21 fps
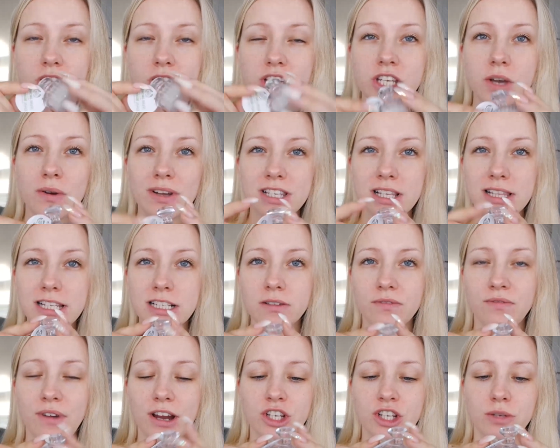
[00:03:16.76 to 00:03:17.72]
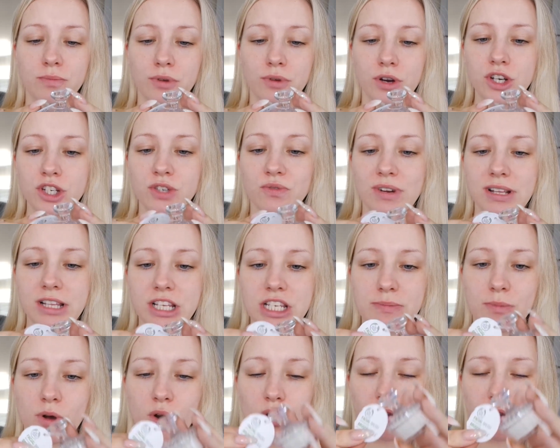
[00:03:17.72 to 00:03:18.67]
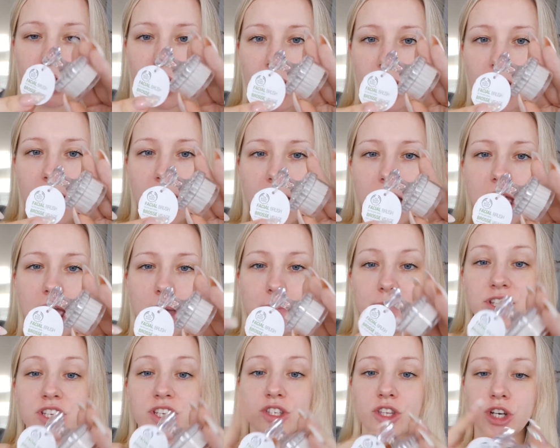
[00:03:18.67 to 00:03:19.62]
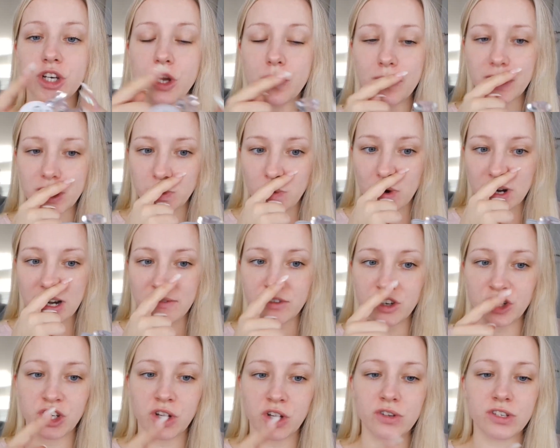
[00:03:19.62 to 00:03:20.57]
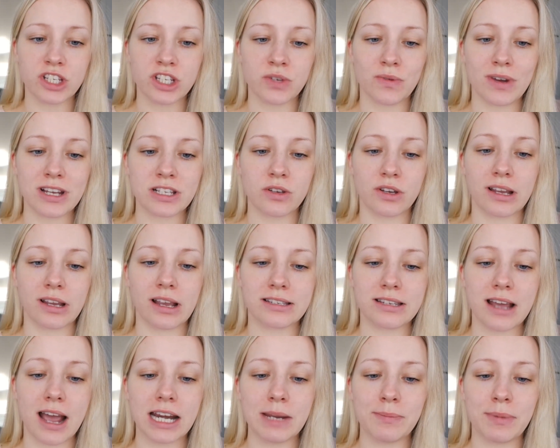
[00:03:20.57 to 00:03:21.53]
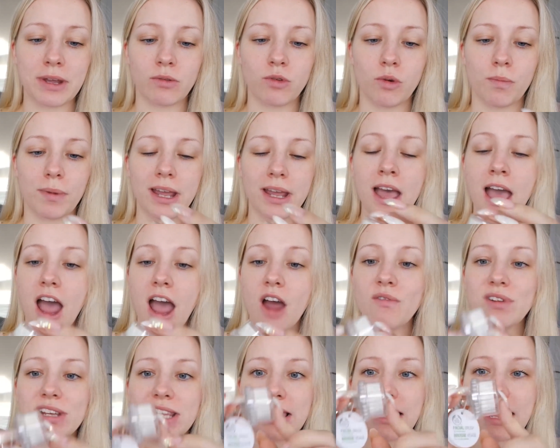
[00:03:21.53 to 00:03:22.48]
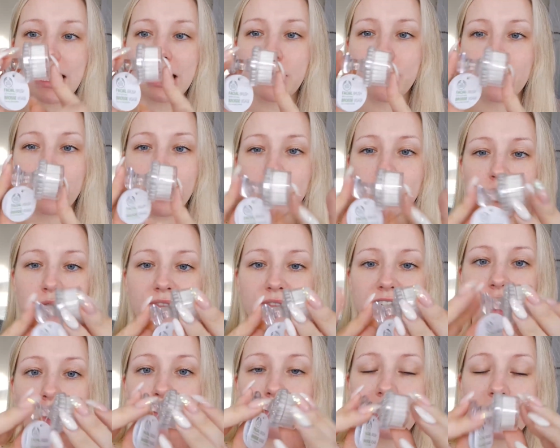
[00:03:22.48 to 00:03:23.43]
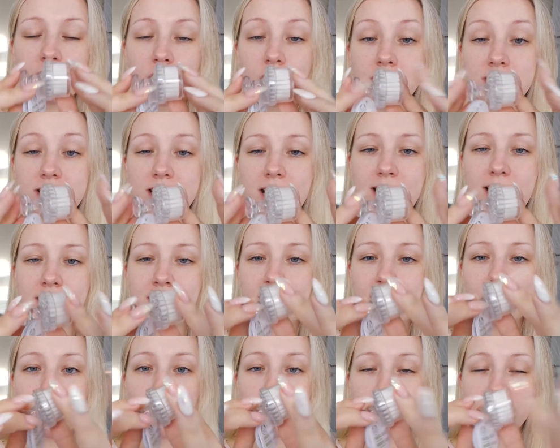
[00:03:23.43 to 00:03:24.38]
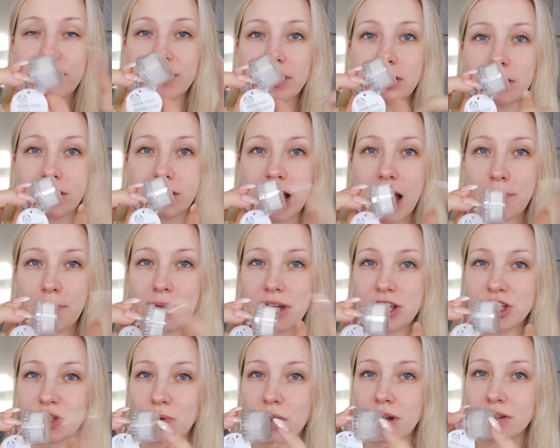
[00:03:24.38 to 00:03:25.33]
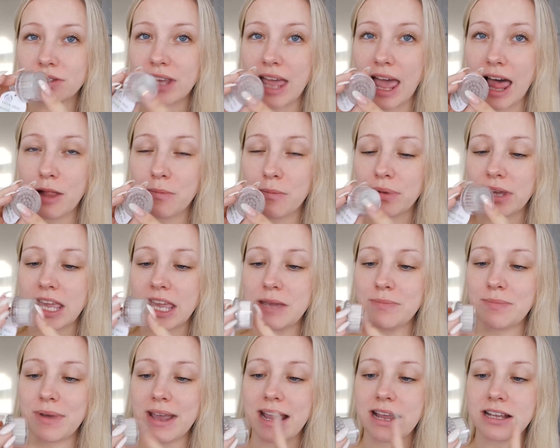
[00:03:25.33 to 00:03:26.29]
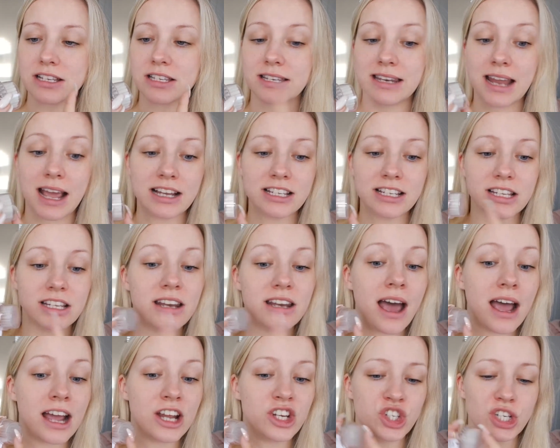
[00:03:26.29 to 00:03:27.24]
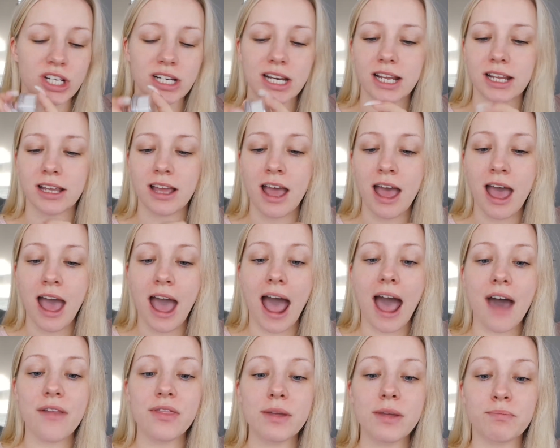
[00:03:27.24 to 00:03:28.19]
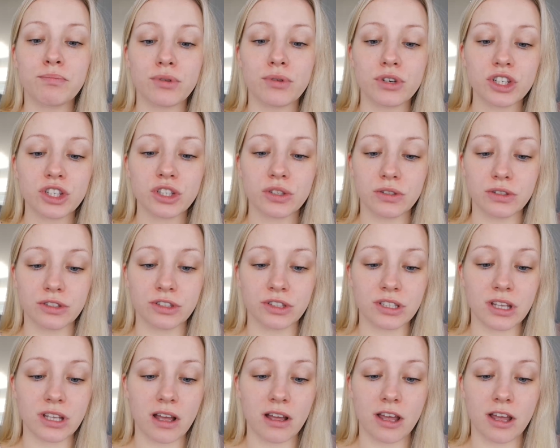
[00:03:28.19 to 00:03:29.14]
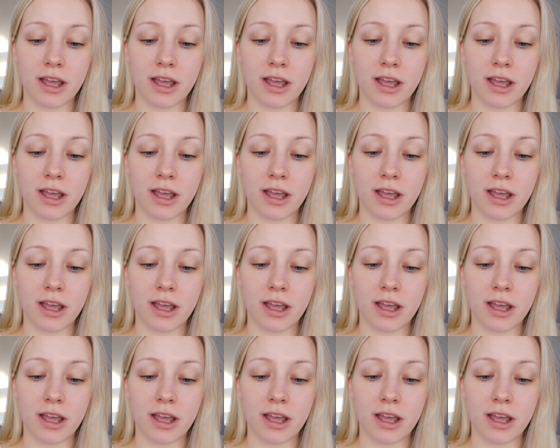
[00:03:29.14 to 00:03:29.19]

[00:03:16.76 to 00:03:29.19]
So it's a little facial brush, really small. This is the newish one. I've just used it, so it is looking a tiny bit grubby. I really like it. It comes with an acrylic container. It comes with a little cap as well to help keep it nice and hygienic. And the bristles